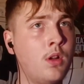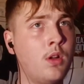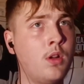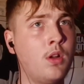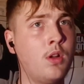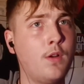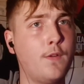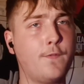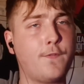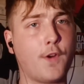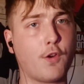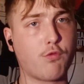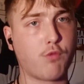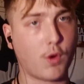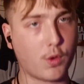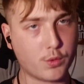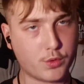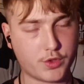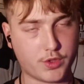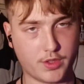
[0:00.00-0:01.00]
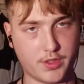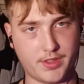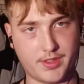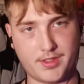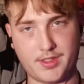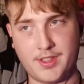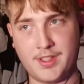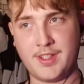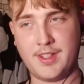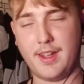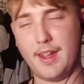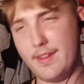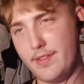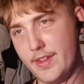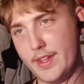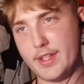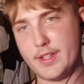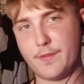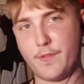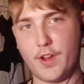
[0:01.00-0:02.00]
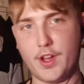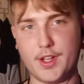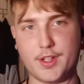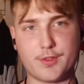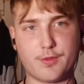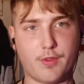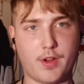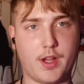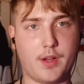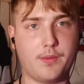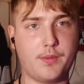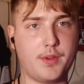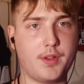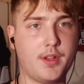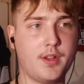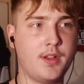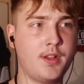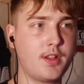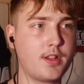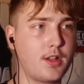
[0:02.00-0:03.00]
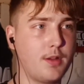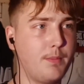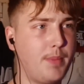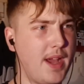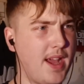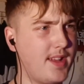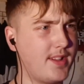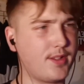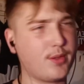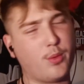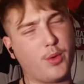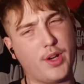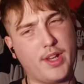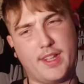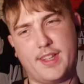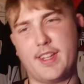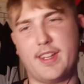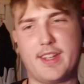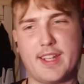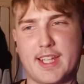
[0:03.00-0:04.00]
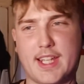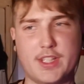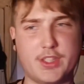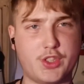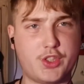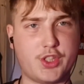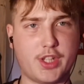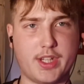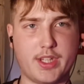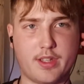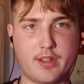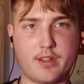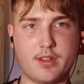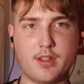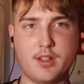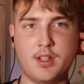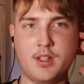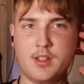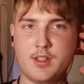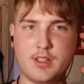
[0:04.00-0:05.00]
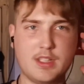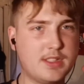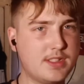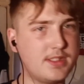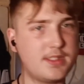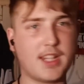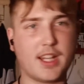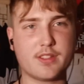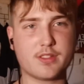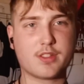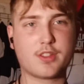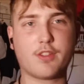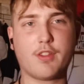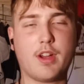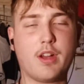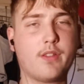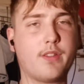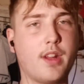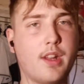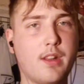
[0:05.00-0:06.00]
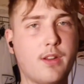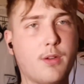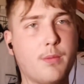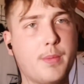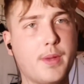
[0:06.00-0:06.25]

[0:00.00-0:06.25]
ferocious in this first round compared to what he did against Jake. Danced around a little bit.